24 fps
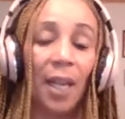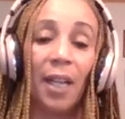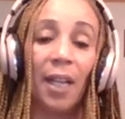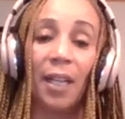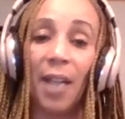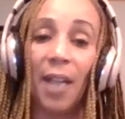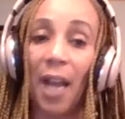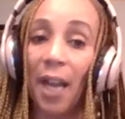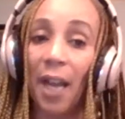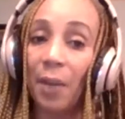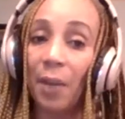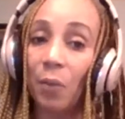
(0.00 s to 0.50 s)

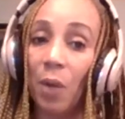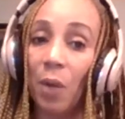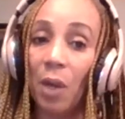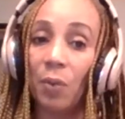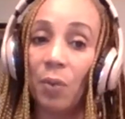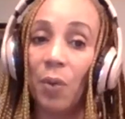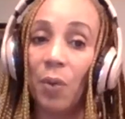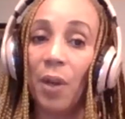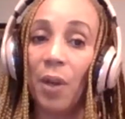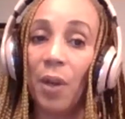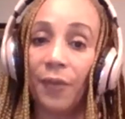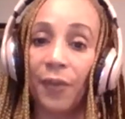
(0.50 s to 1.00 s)

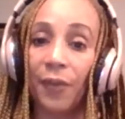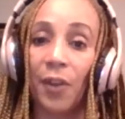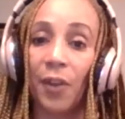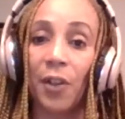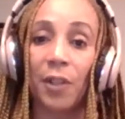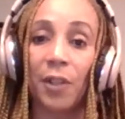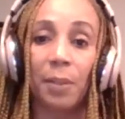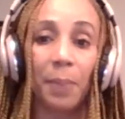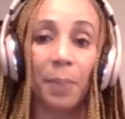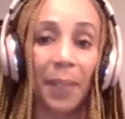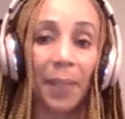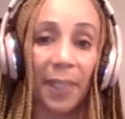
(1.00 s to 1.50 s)
911
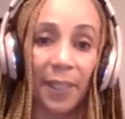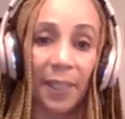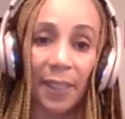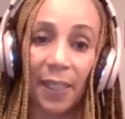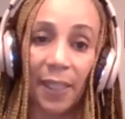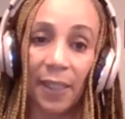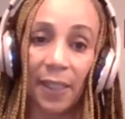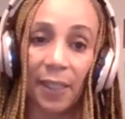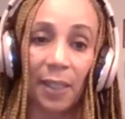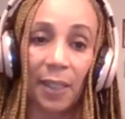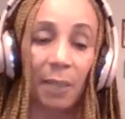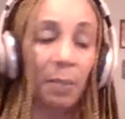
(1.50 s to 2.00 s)
first, because
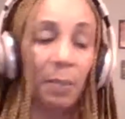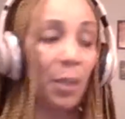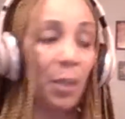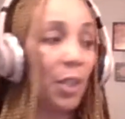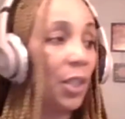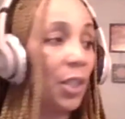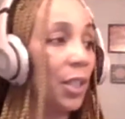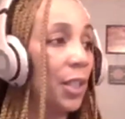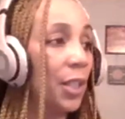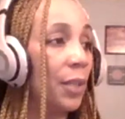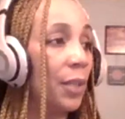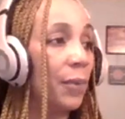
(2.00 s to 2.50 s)
that's the
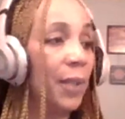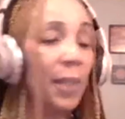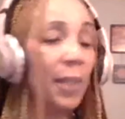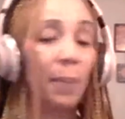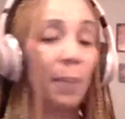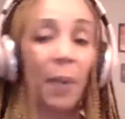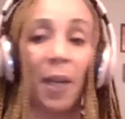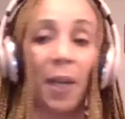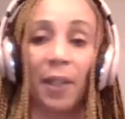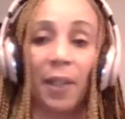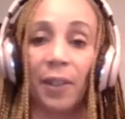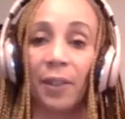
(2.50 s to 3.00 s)
emergency
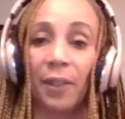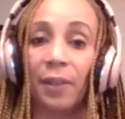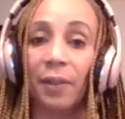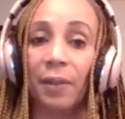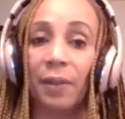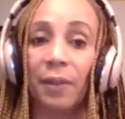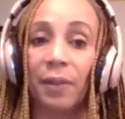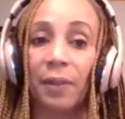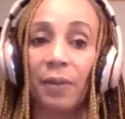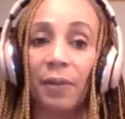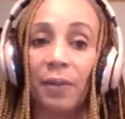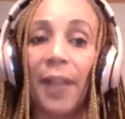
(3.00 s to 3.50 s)
responder,
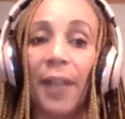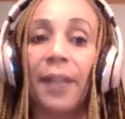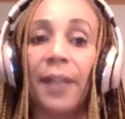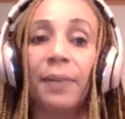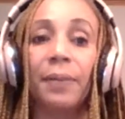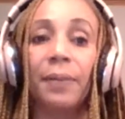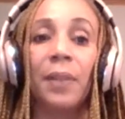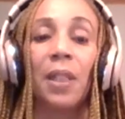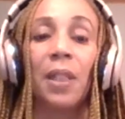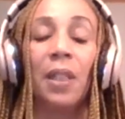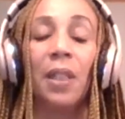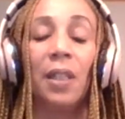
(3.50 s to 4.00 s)

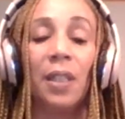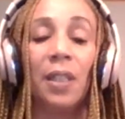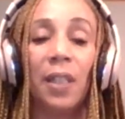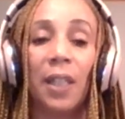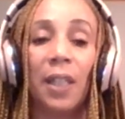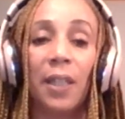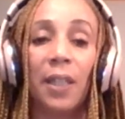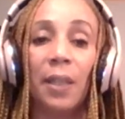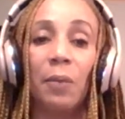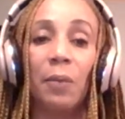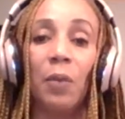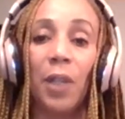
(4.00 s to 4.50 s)
right?
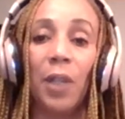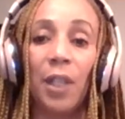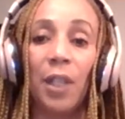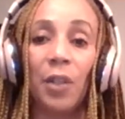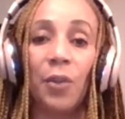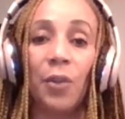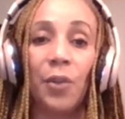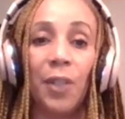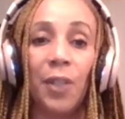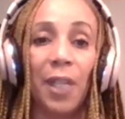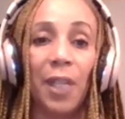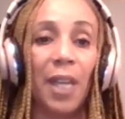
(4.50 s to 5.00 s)
Tell them what
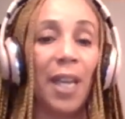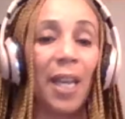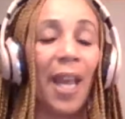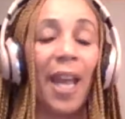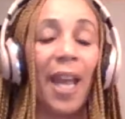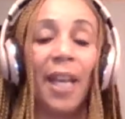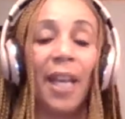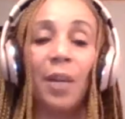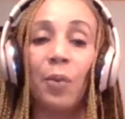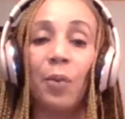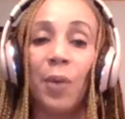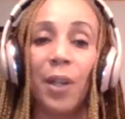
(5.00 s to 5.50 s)
you see
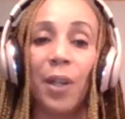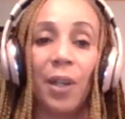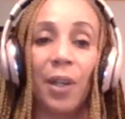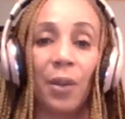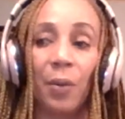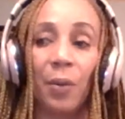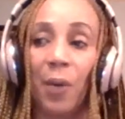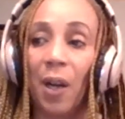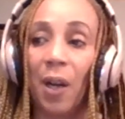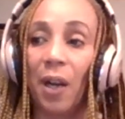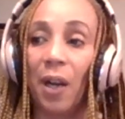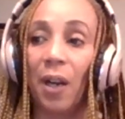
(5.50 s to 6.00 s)
anywhere
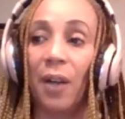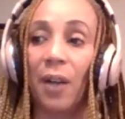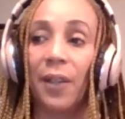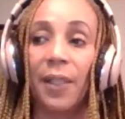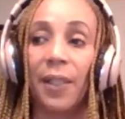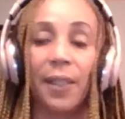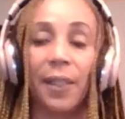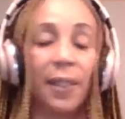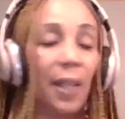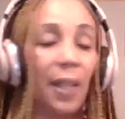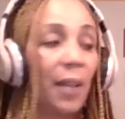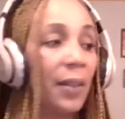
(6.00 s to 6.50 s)
you are
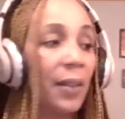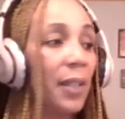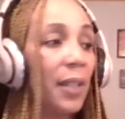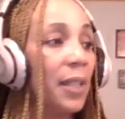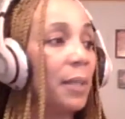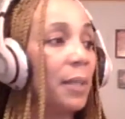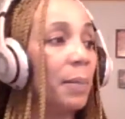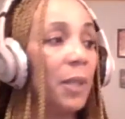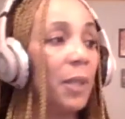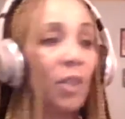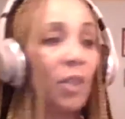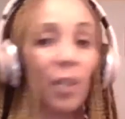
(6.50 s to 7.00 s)
in
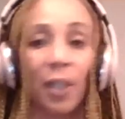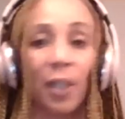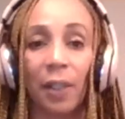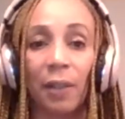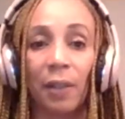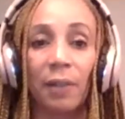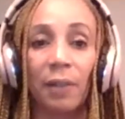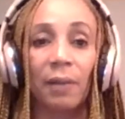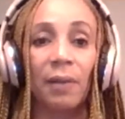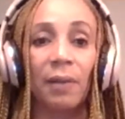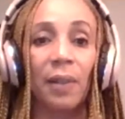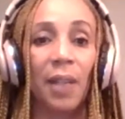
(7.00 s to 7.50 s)
Southeast
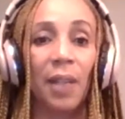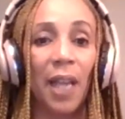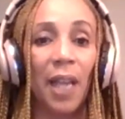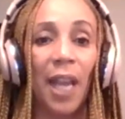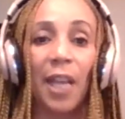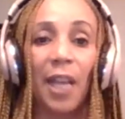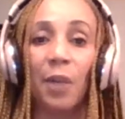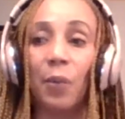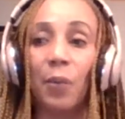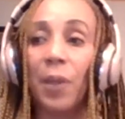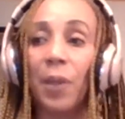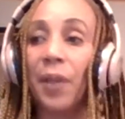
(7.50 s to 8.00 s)
Michigan,
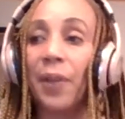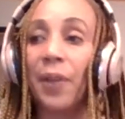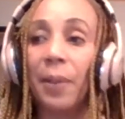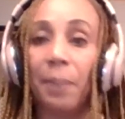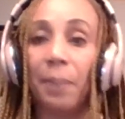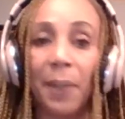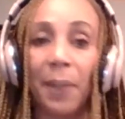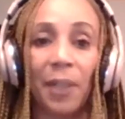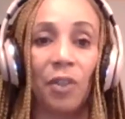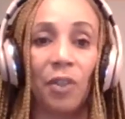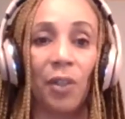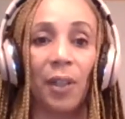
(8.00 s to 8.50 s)
anywhere
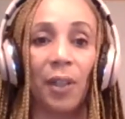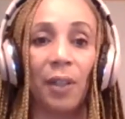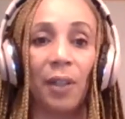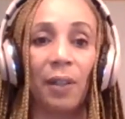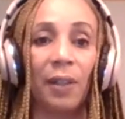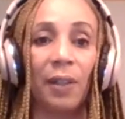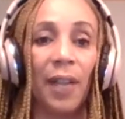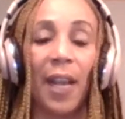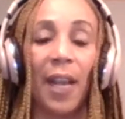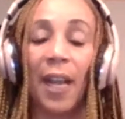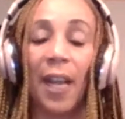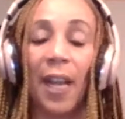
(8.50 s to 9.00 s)
in
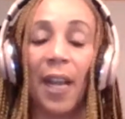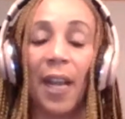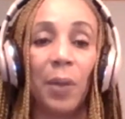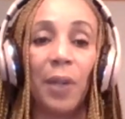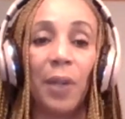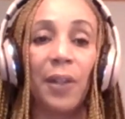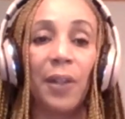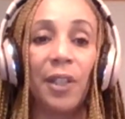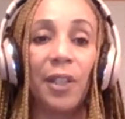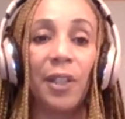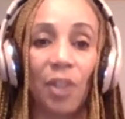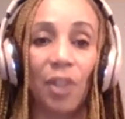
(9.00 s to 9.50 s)
Michigan,
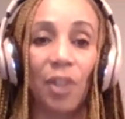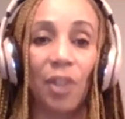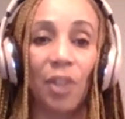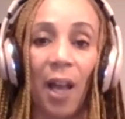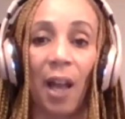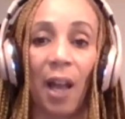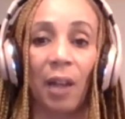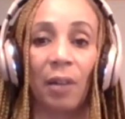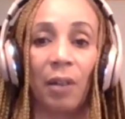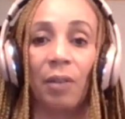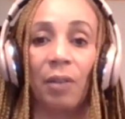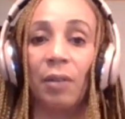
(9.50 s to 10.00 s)
anywhere in
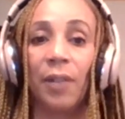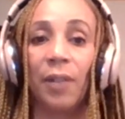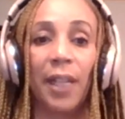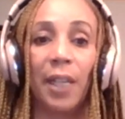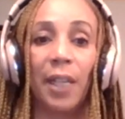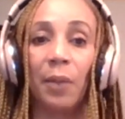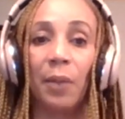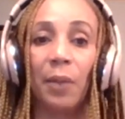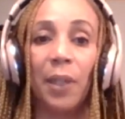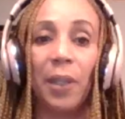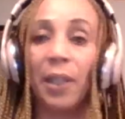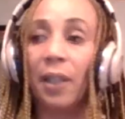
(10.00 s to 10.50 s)
Chicago,
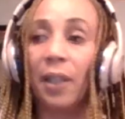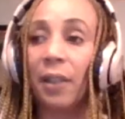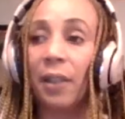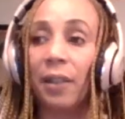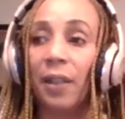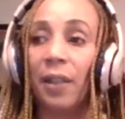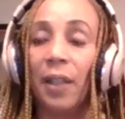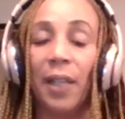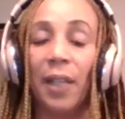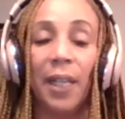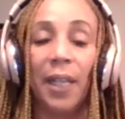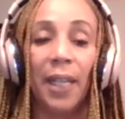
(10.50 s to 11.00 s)

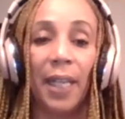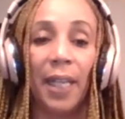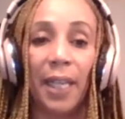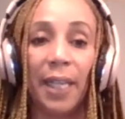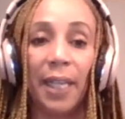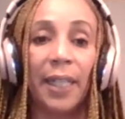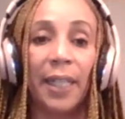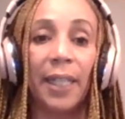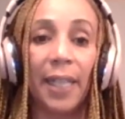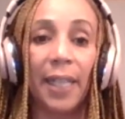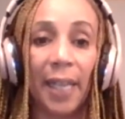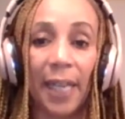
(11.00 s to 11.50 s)
anywhere in
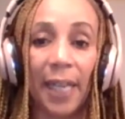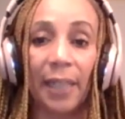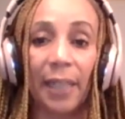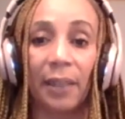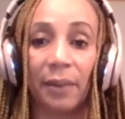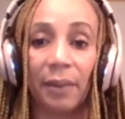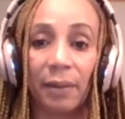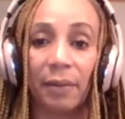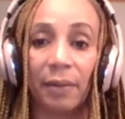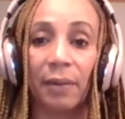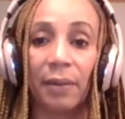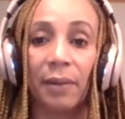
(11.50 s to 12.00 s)
Atlanta,